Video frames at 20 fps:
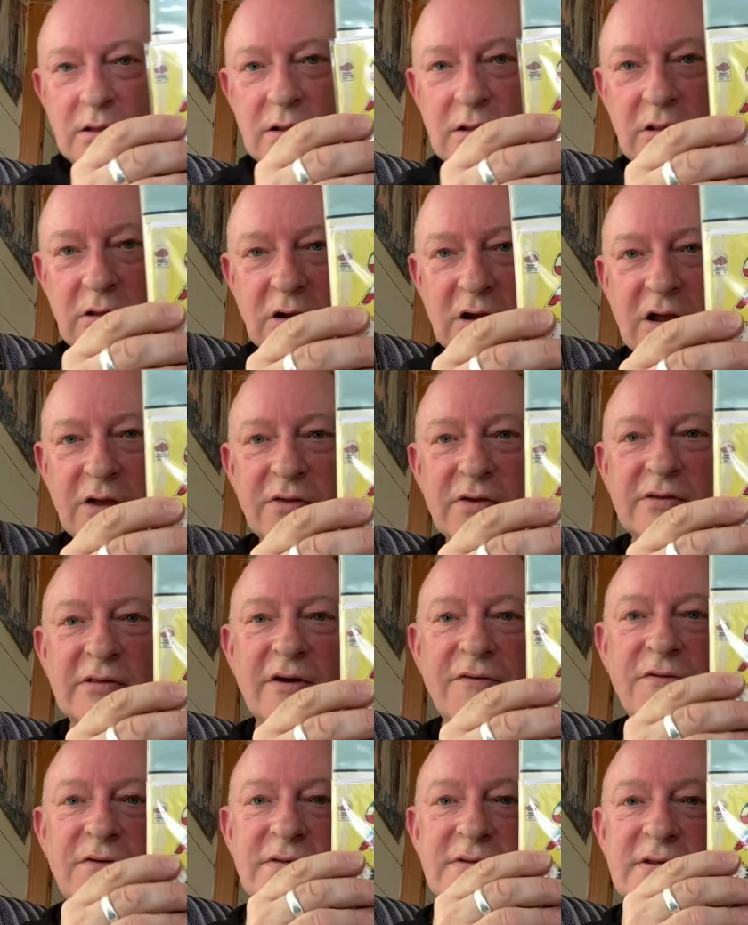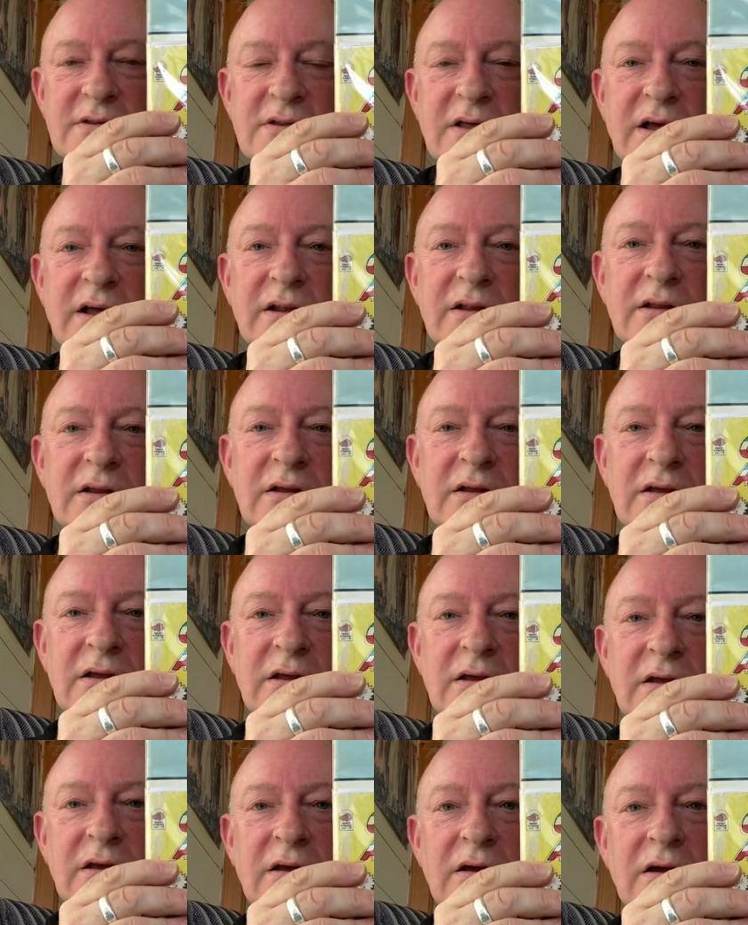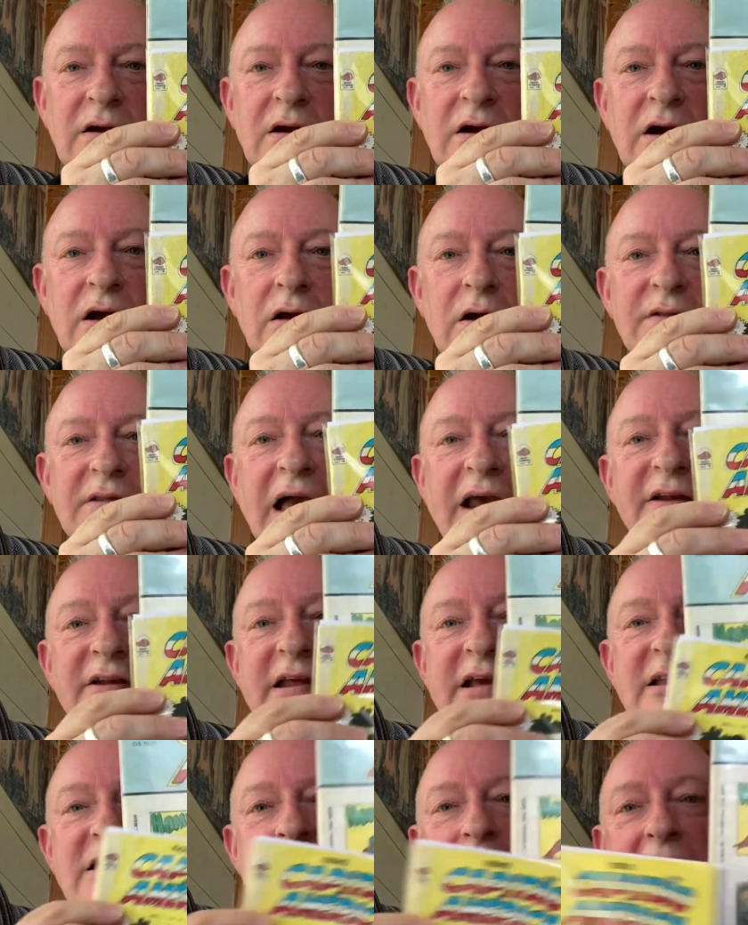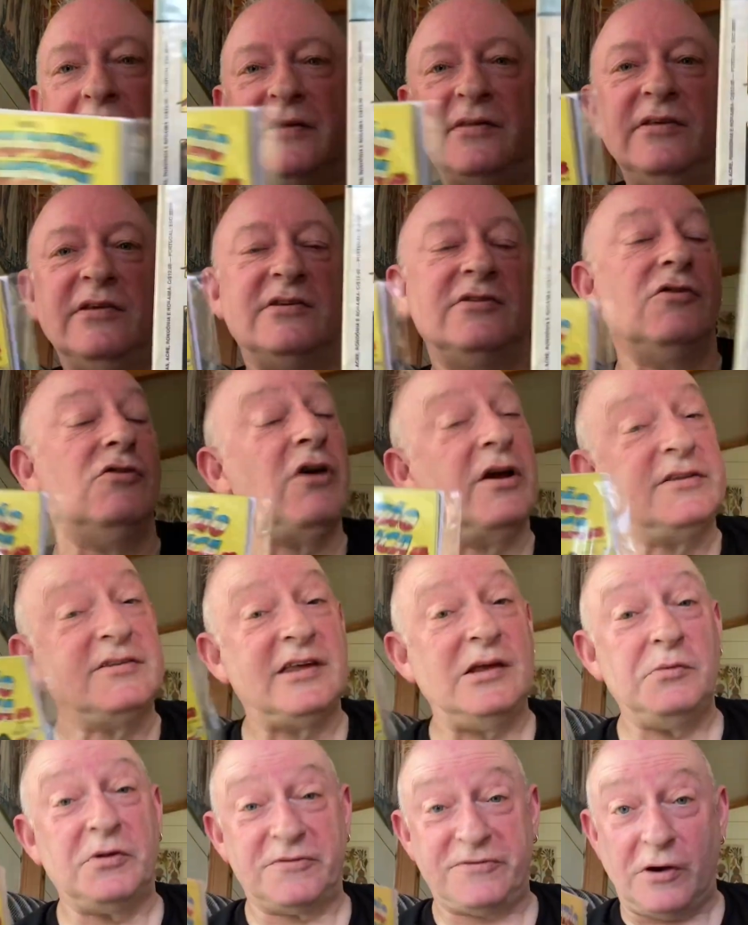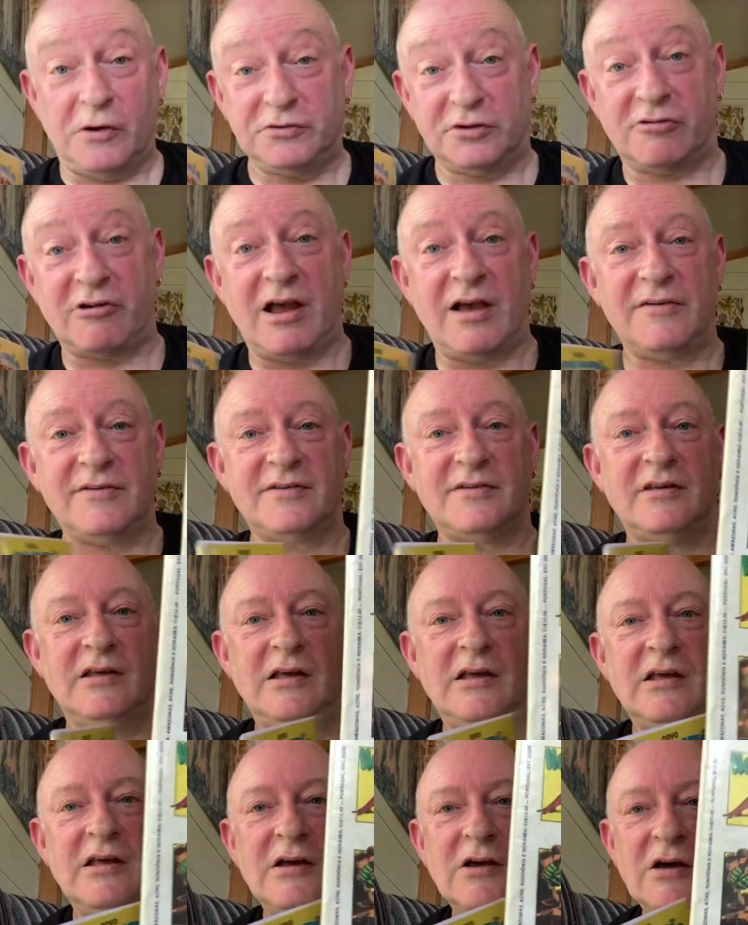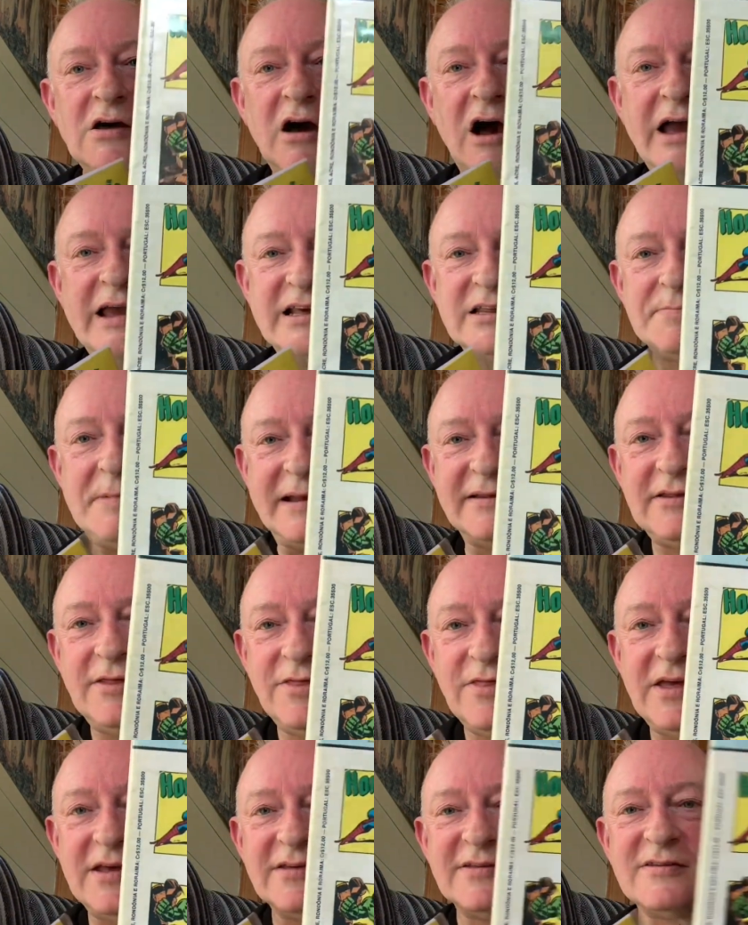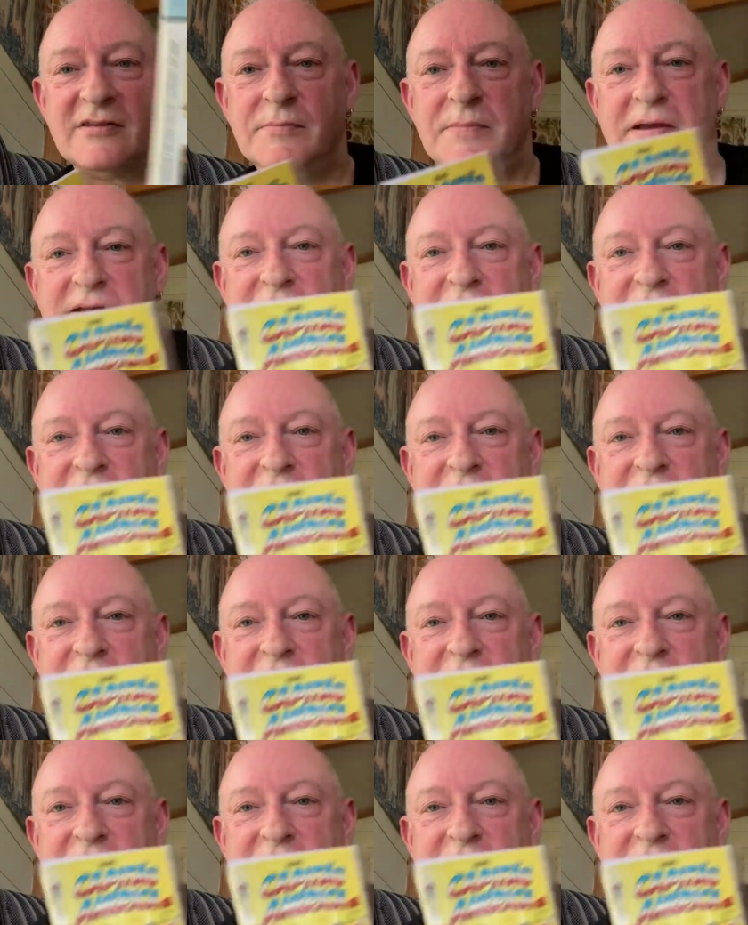look at the difference in that. And I was actually expecting, because all I'd seen was photographs, I expected this to be